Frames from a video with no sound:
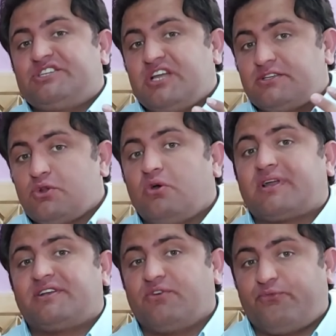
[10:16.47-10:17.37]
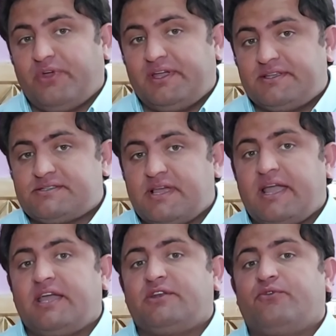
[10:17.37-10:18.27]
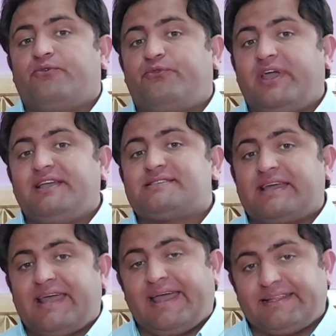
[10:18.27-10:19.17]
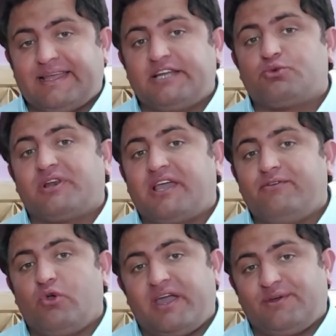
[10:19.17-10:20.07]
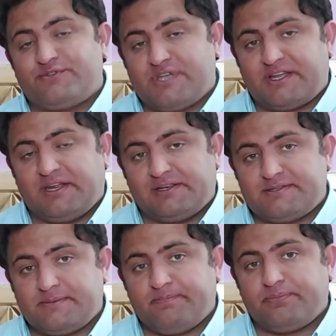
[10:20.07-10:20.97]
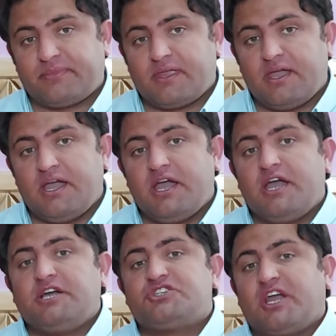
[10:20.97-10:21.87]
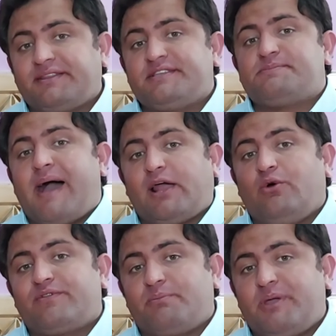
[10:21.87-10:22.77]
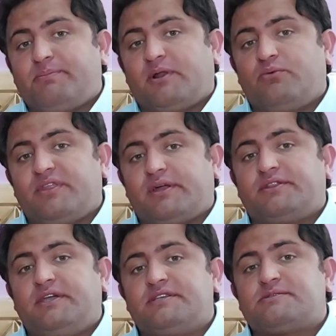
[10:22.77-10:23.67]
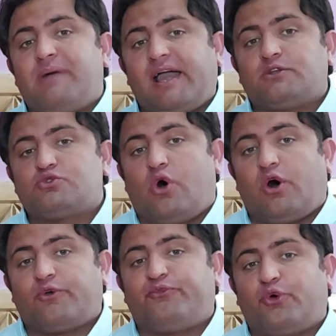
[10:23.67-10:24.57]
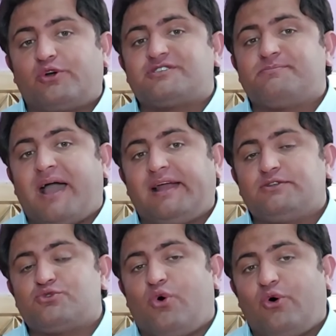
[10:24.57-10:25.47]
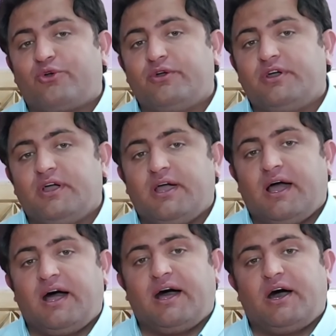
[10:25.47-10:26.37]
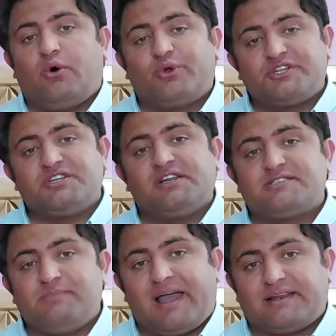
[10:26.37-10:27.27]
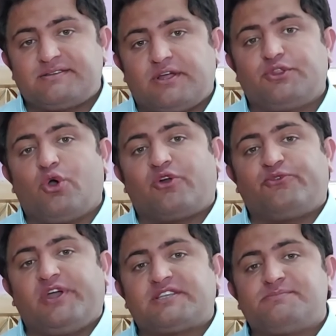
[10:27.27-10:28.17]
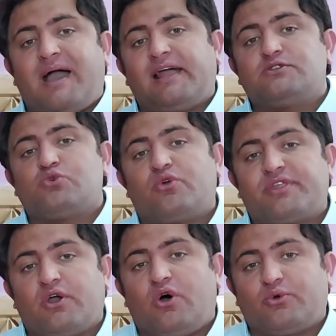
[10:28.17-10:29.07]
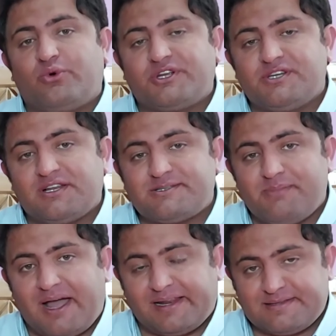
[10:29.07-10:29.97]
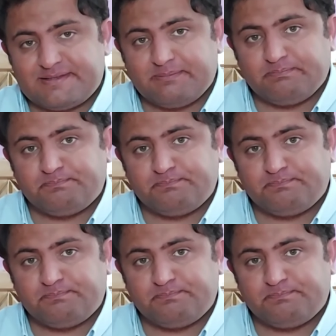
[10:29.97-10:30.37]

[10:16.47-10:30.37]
Just look at the face and head. It will give you enough signals. Check the smile of the people, whether these smiles are forced smiles or original smiles. They are fake smiles or they are original smiles.